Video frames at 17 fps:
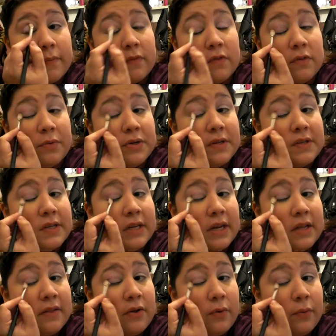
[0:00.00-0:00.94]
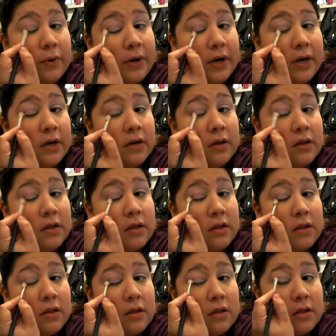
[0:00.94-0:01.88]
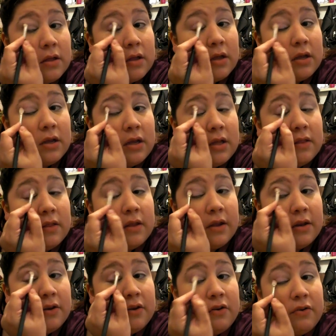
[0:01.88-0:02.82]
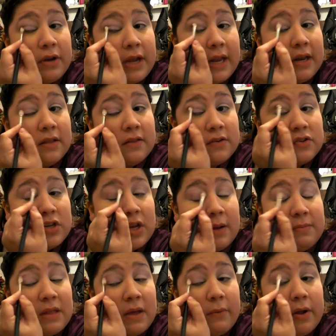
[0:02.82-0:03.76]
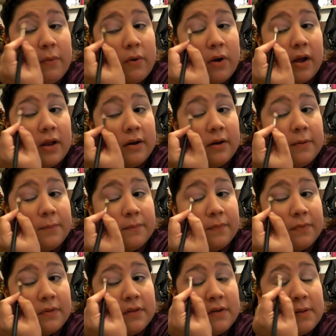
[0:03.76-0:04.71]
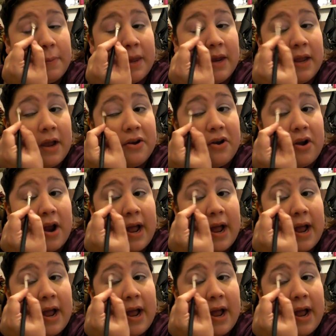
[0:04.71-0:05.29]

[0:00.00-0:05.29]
So we're just hitting the corner and then creating the shape that we want. And depending on your